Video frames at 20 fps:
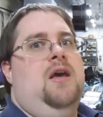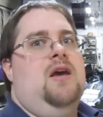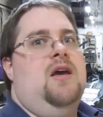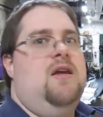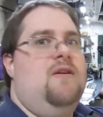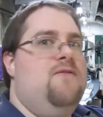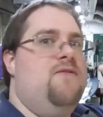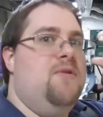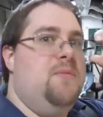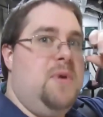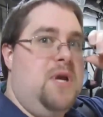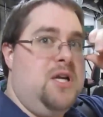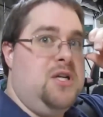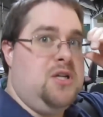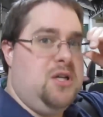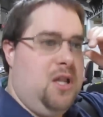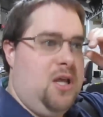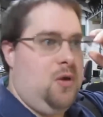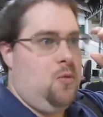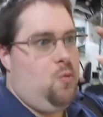
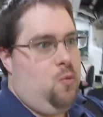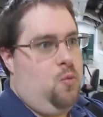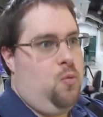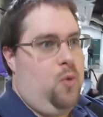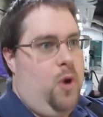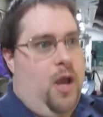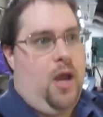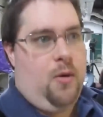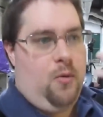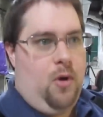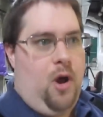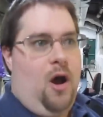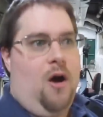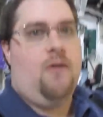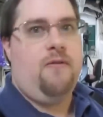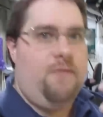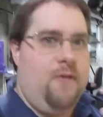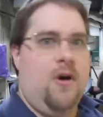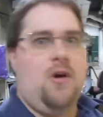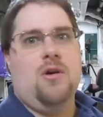information, like how
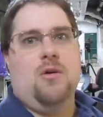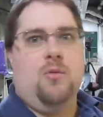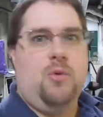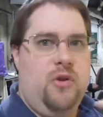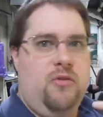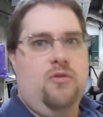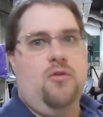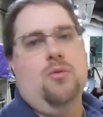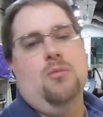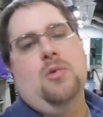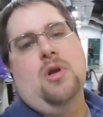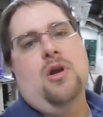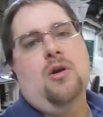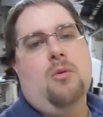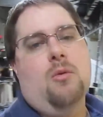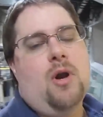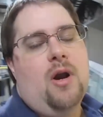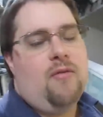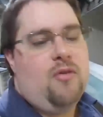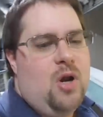far are we zoomed in
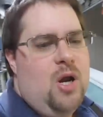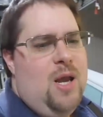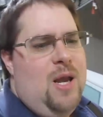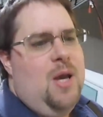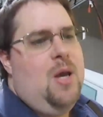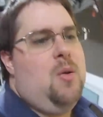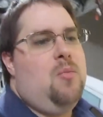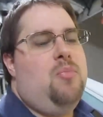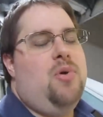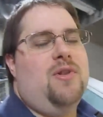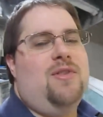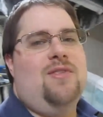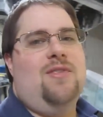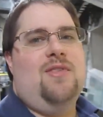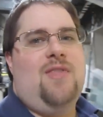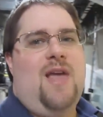or whatever. But